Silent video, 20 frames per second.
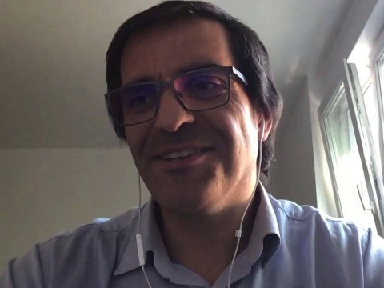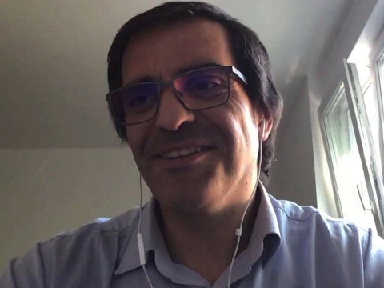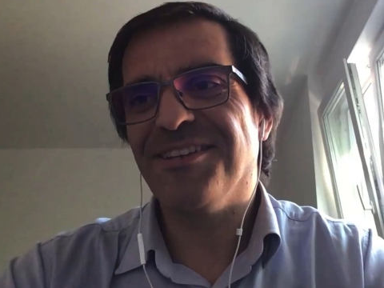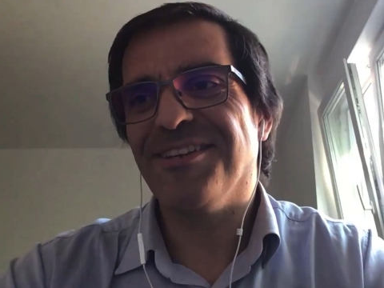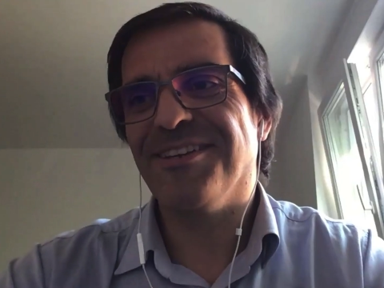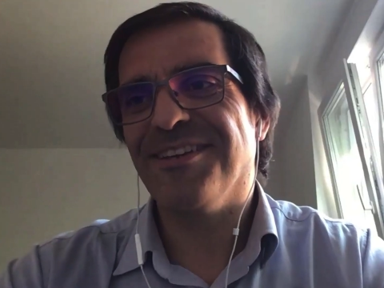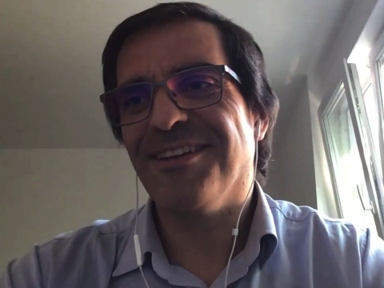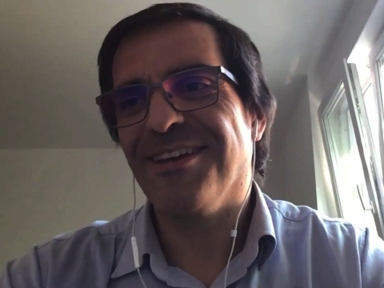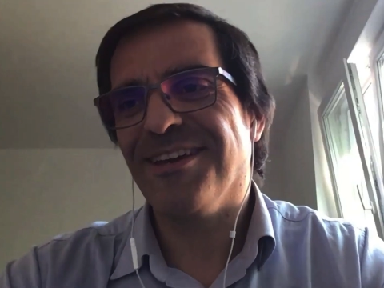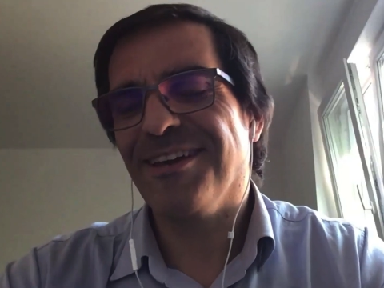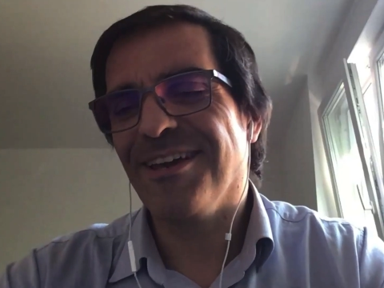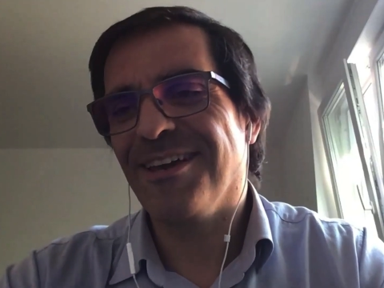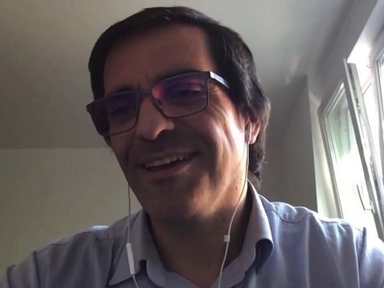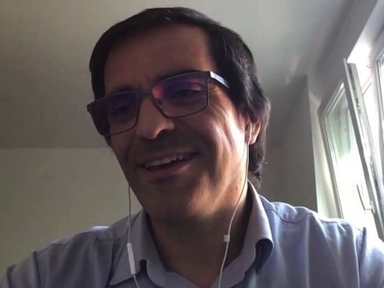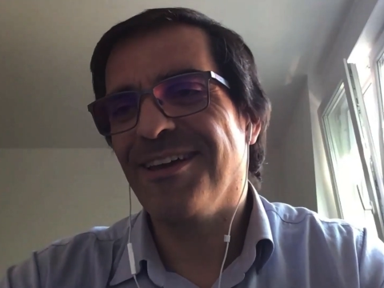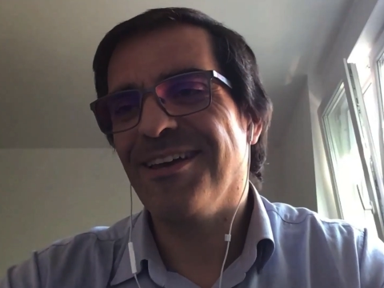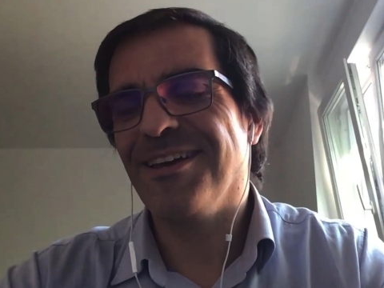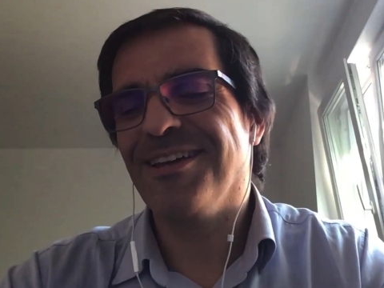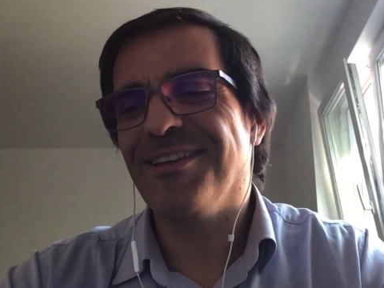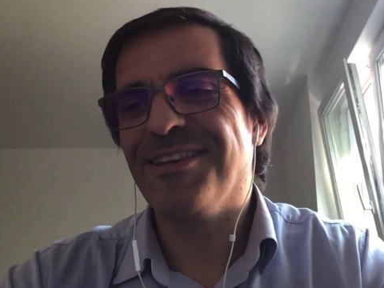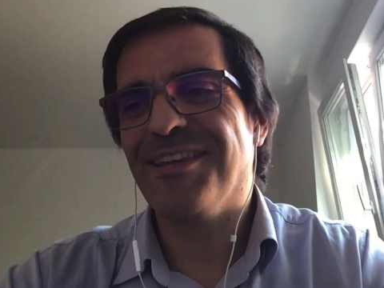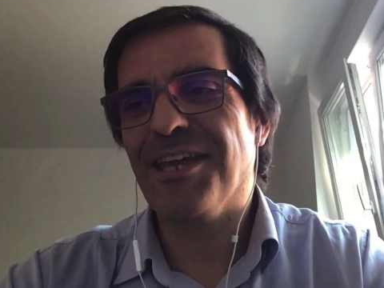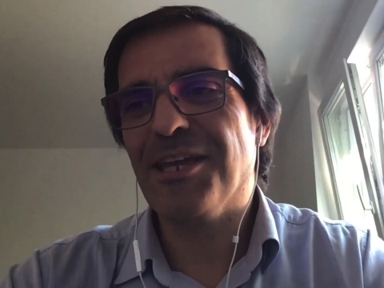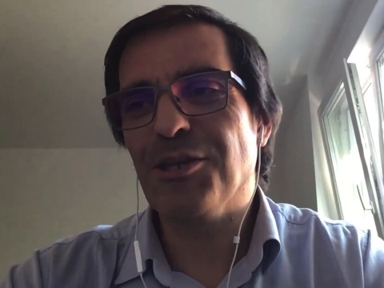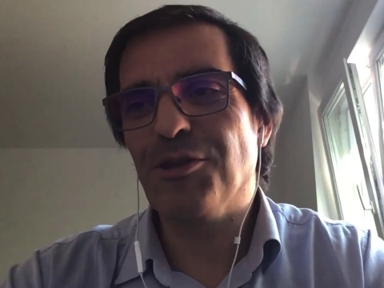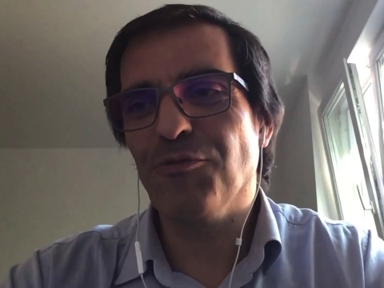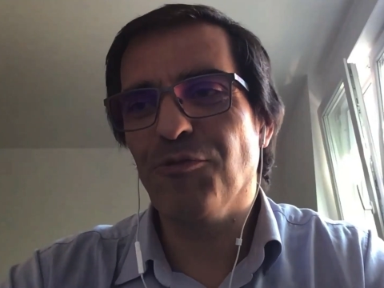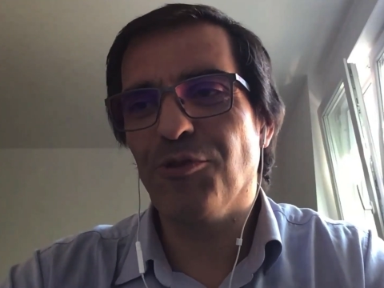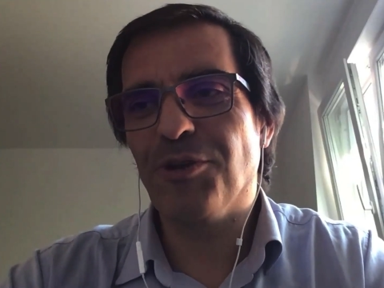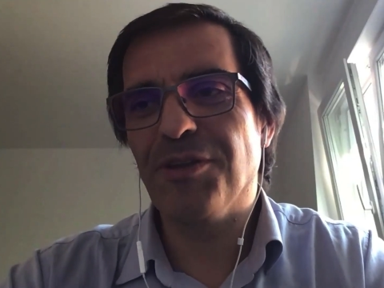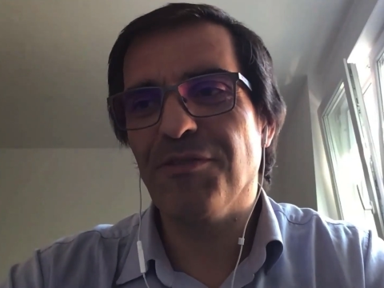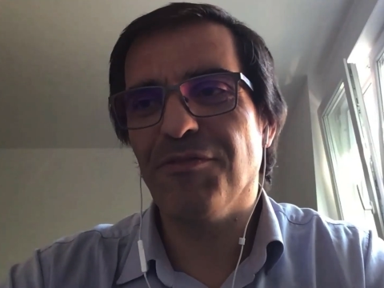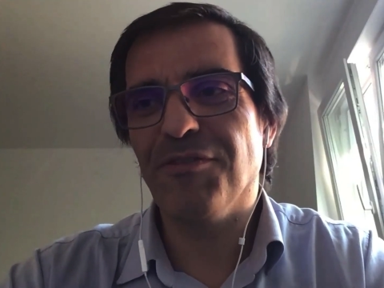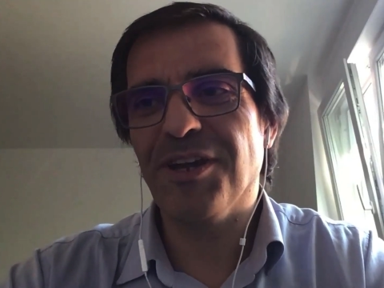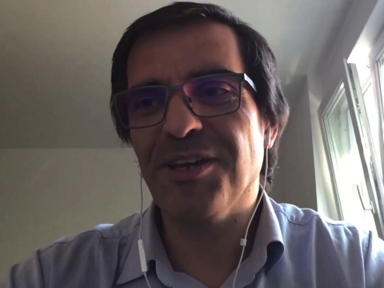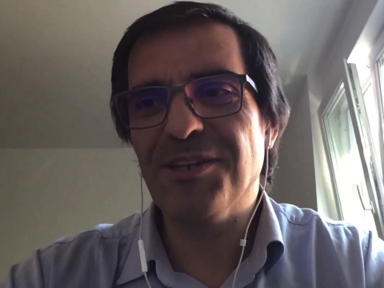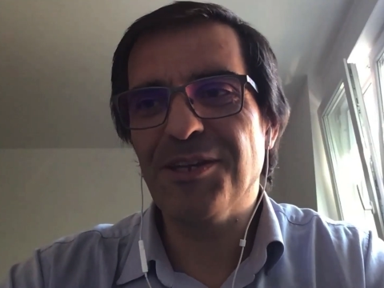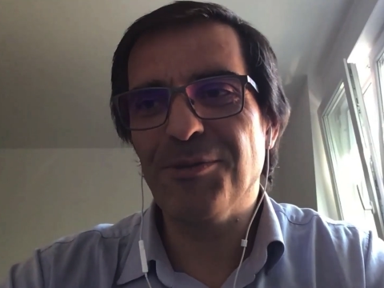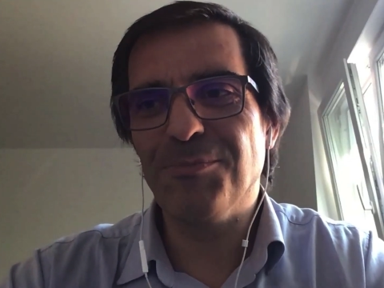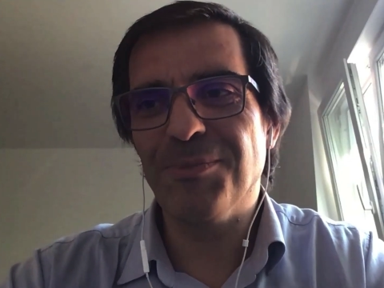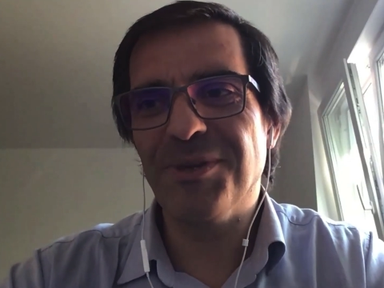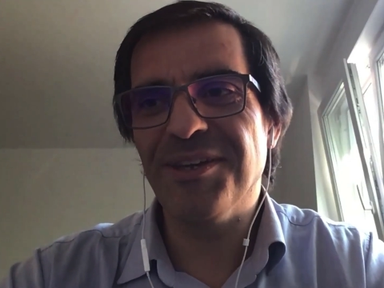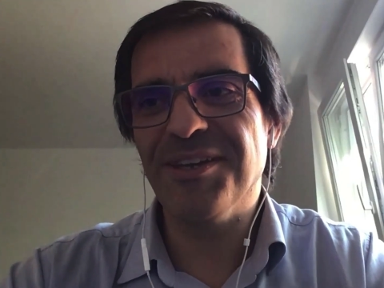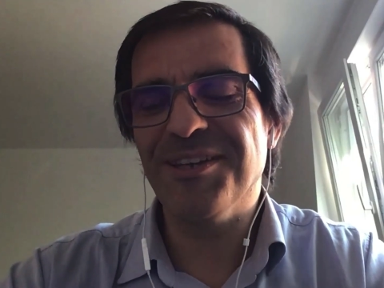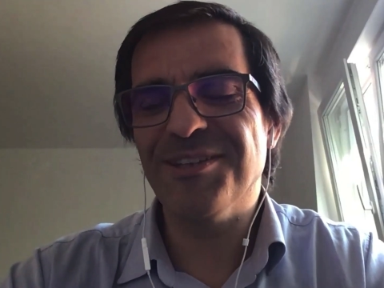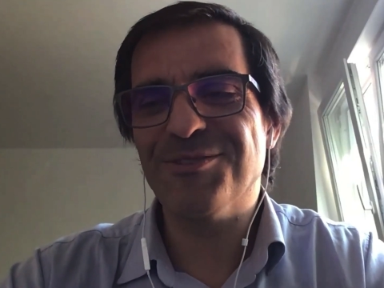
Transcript: Andy. Thank you for inviting me.